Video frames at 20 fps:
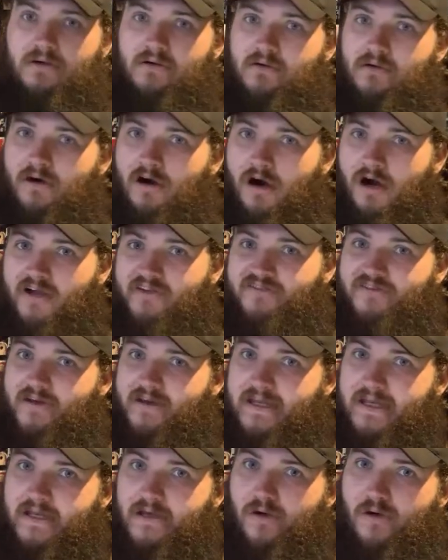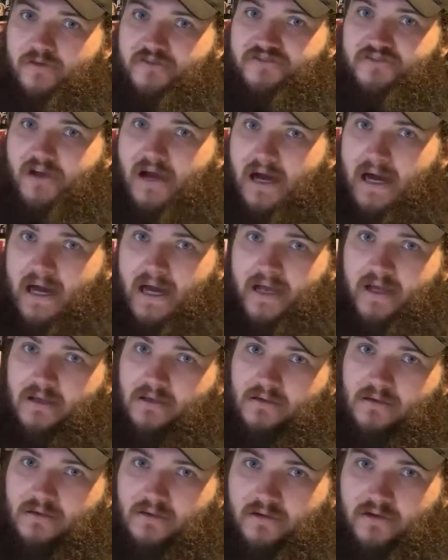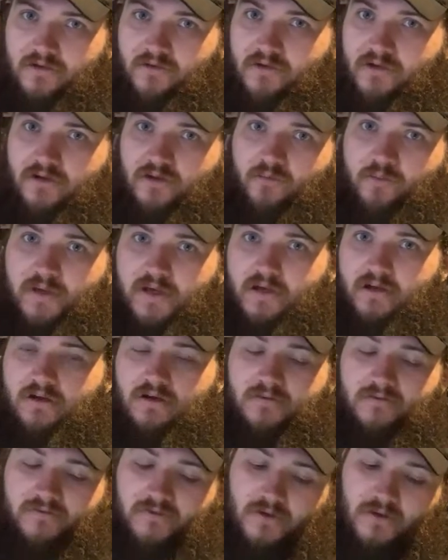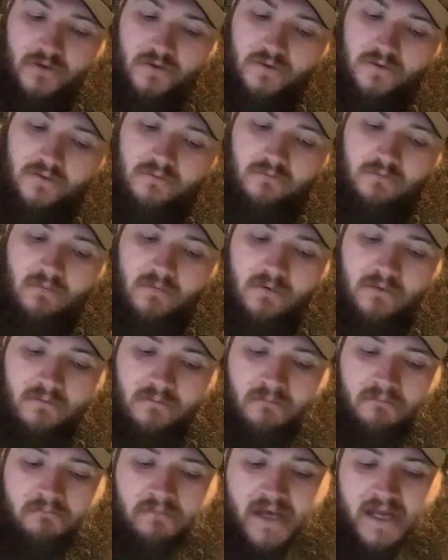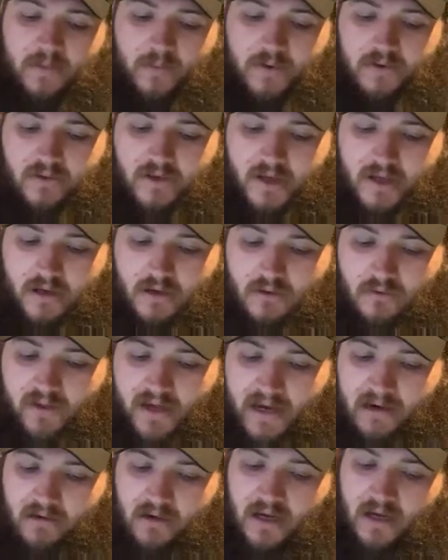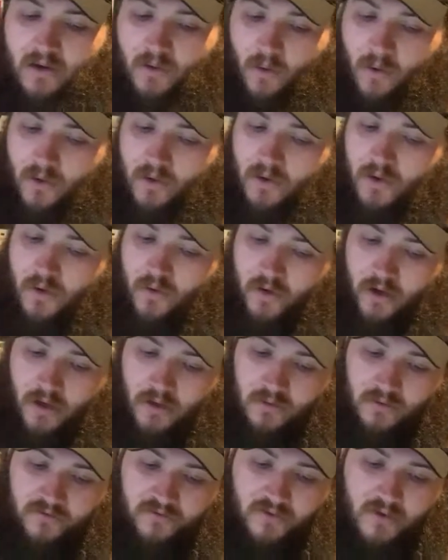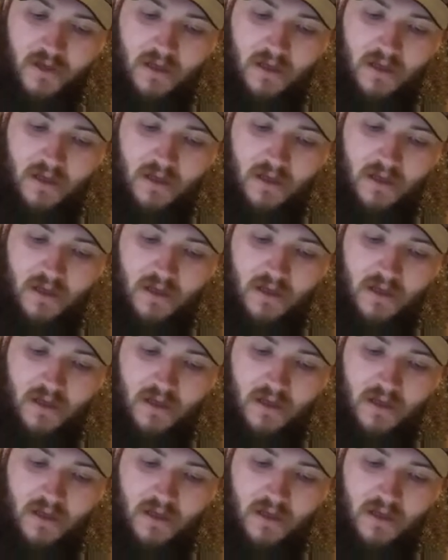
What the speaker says: Io Sky could be a good feud. Maybe they go that route. Who knows?